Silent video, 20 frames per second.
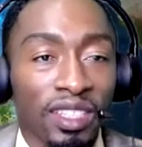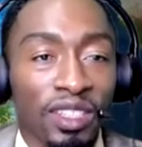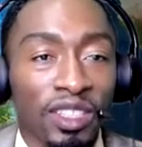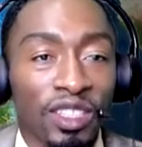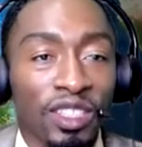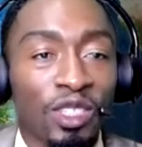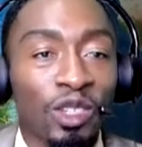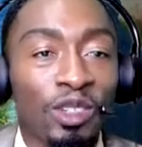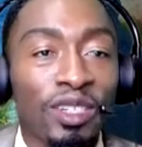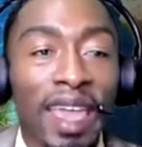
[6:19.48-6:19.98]

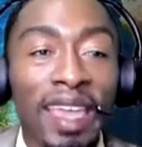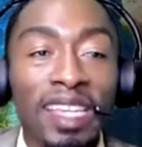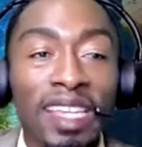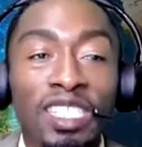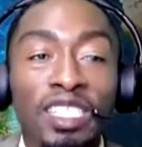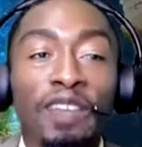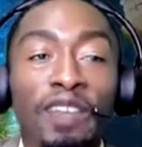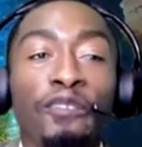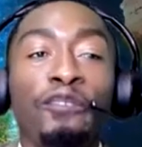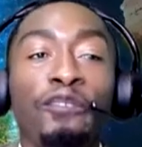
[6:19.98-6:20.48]
So there
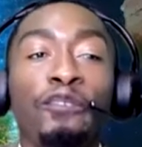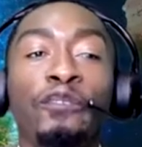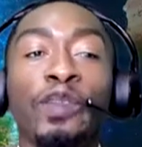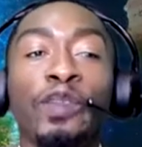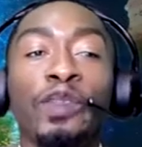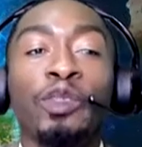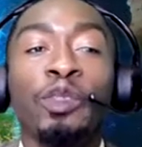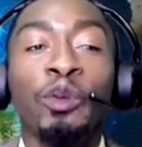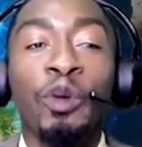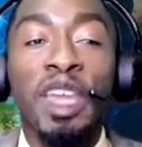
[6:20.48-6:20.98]
is
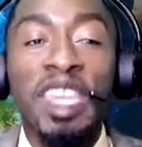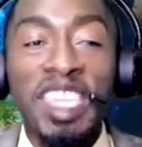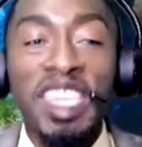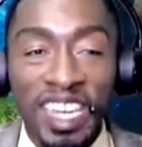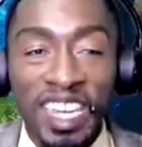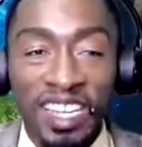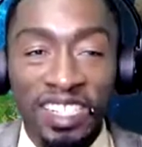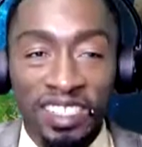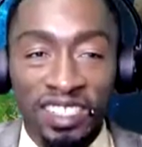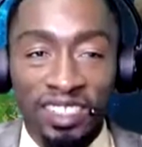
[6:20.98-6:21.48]
3
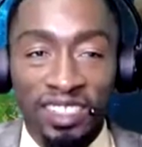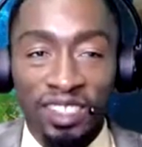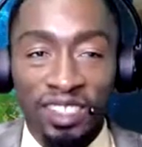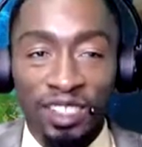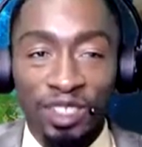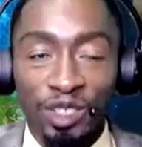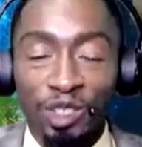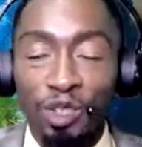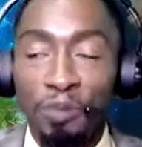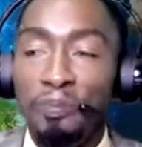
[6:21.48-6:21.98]
years
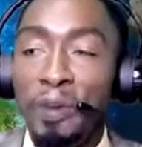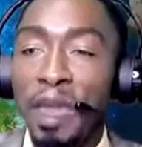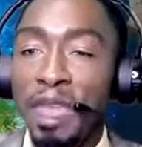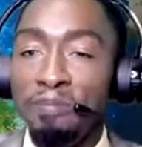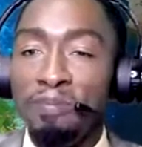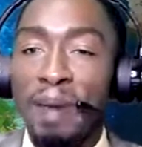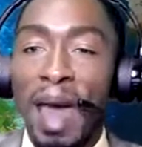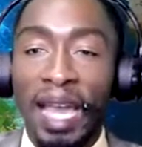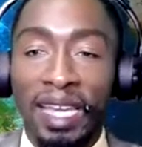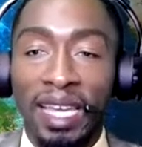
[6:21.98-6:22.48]
to pay
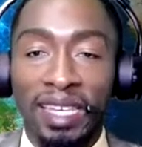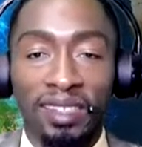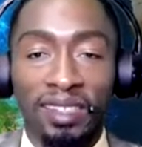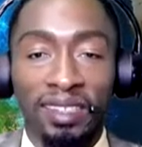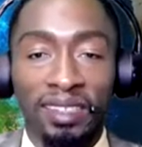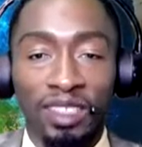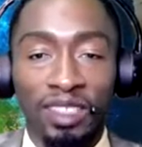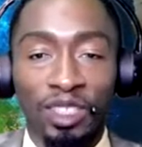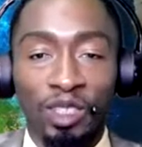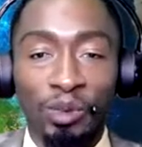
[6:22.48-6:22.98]
back
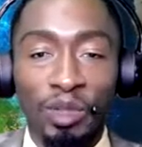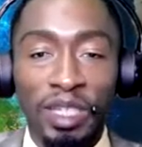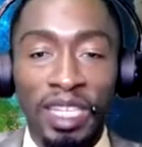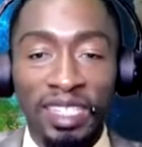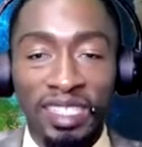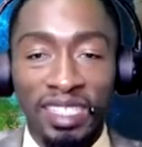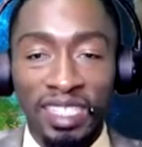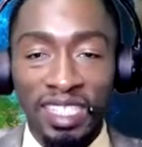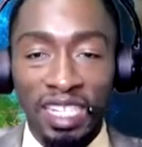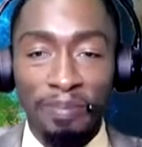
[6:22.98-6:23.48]
to
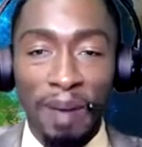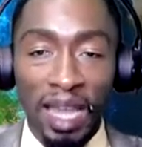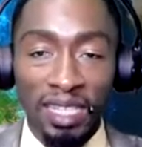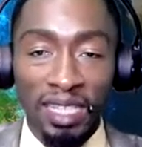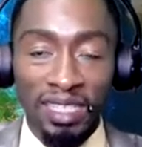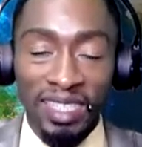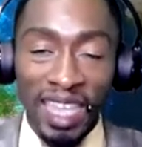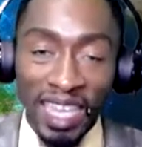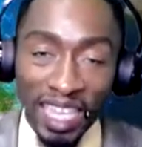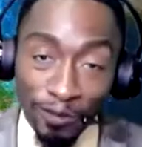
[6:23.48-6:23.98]
reinstate the
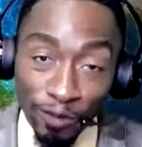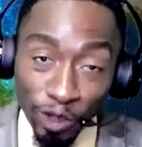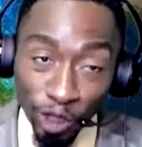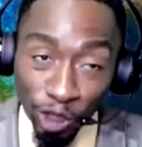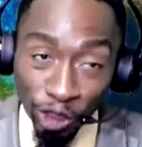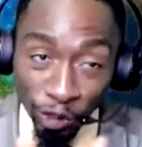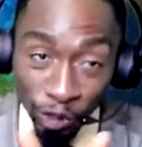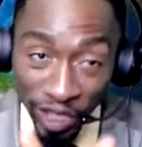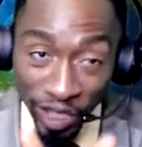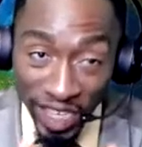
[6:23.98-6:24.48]
policy. They give you
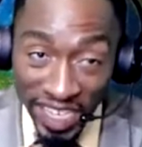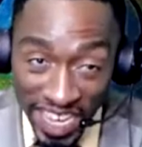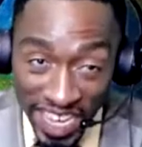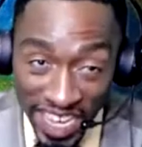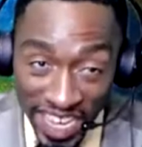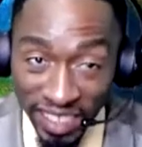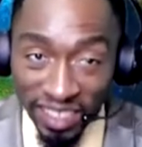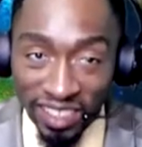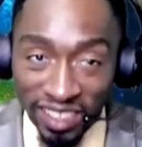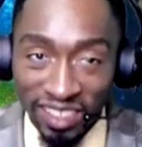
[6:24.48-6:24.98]
3
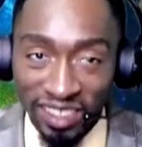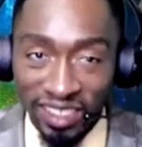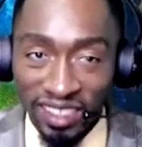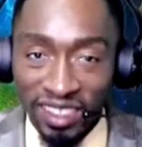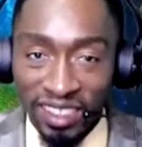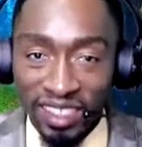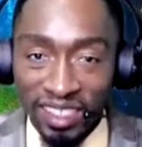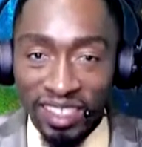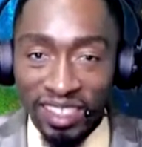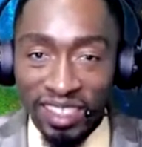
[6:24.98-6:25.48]
years
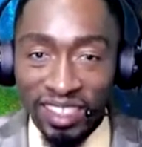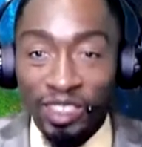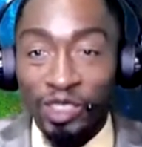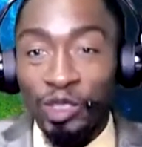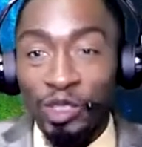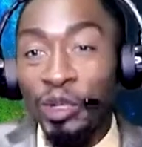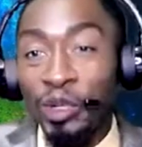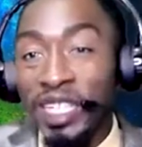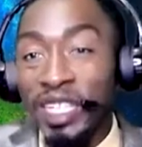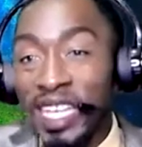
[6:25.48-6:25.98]

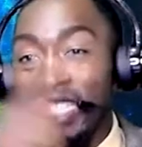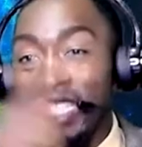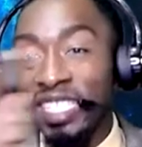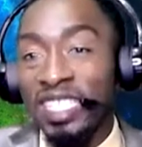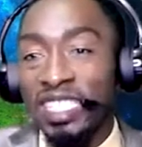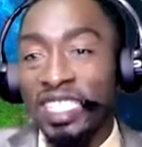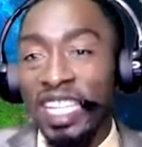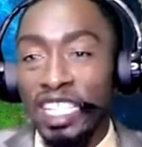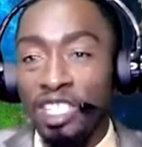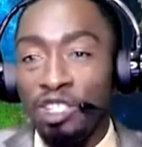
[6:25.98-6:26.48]
to
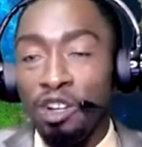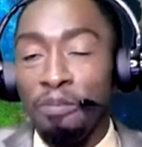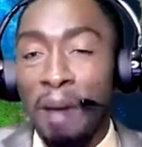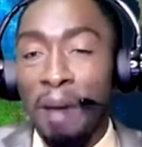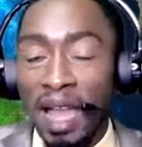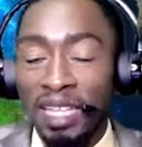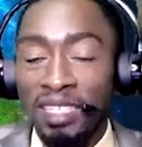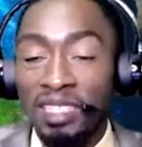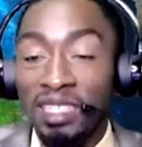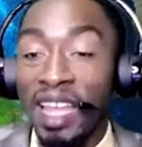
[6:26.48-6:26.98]
reinstate your
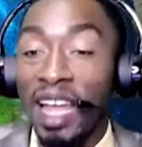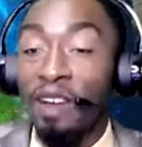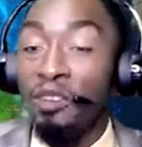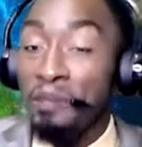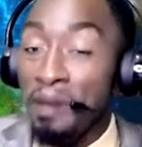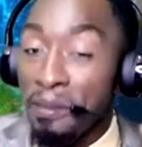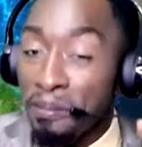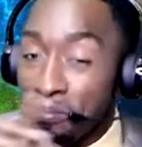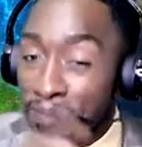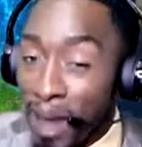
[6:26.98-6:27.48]
policy. Now
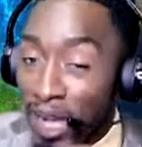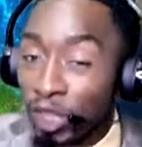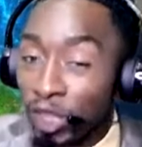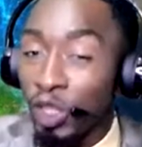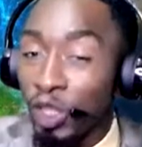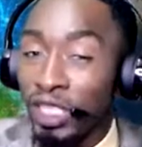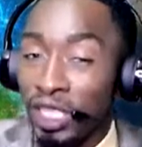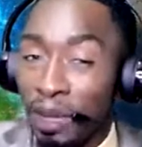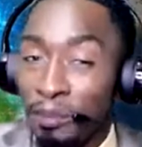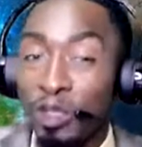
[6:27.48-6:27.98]
remember, mark
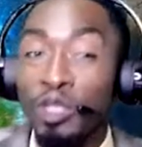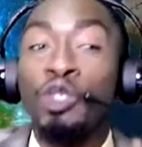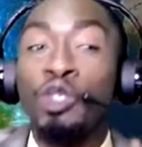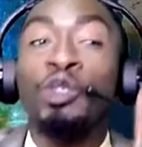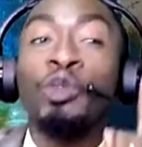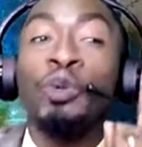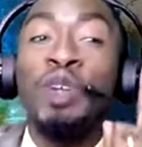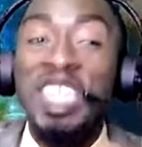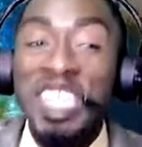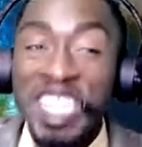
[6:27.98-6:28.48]
those numbers.
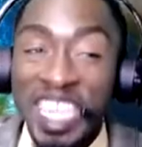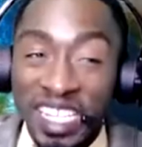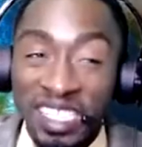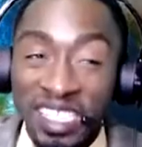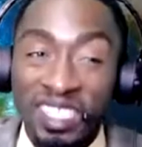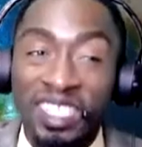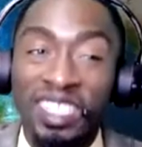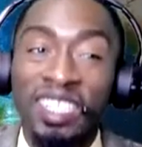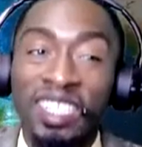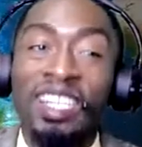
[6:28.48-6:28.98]
3
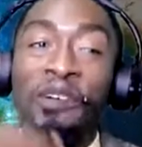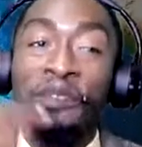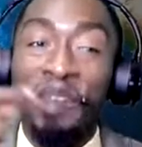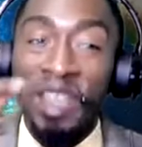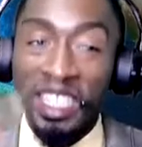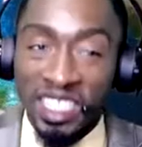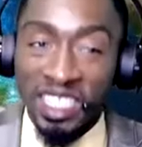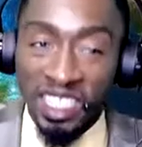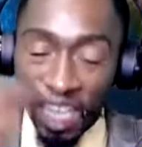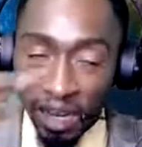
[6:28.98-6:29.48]
years
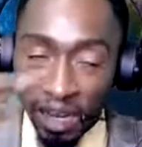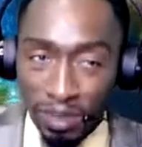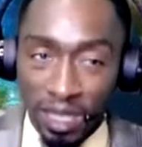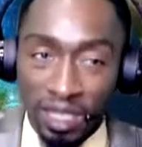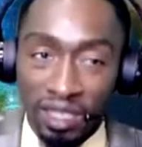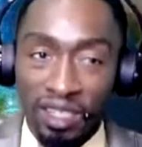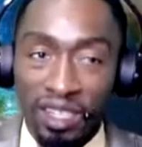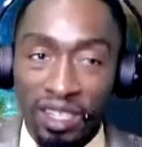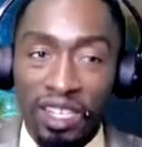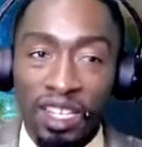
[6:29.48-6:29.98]
reinstatement.
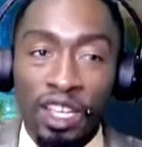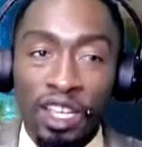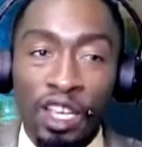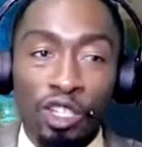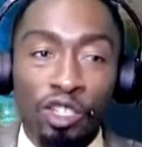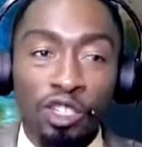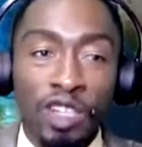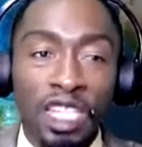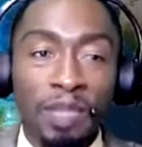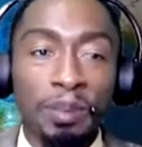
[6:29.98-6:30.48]

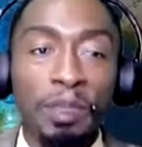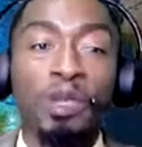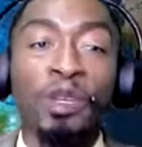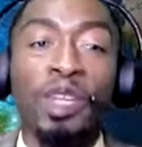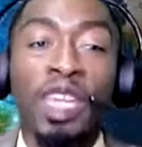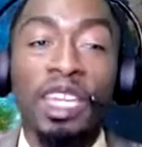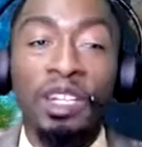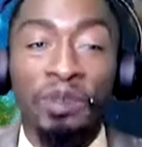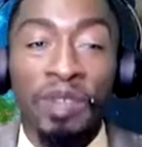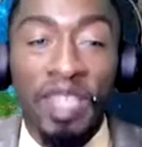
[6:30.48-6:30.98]
So that's when you
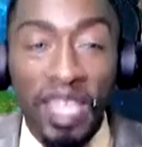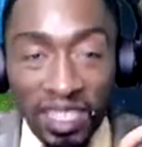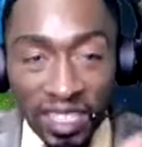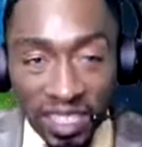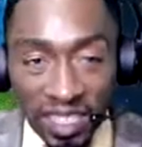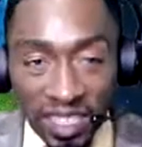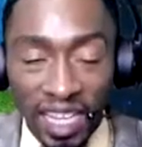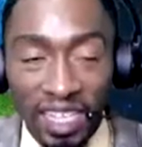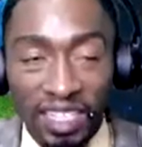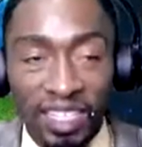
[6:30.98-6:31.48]
can
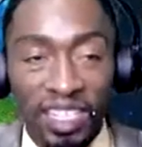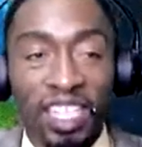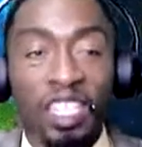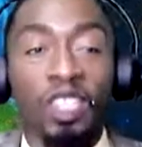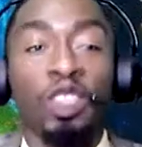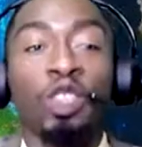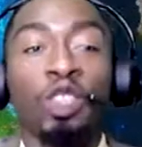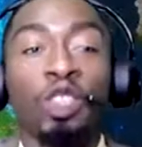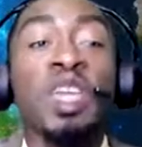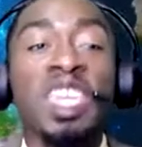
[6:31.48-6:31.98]
reinstate in
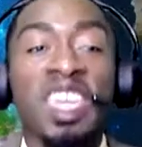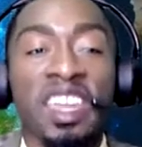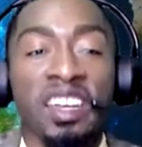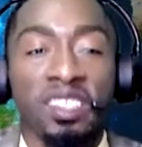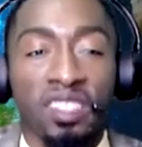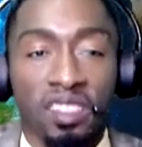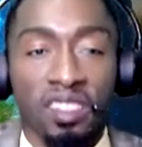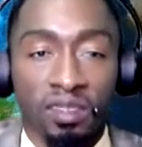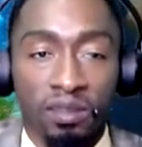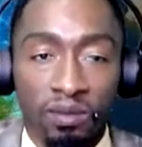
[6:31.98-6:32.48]
3
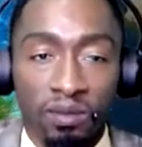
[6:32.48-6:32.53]
years.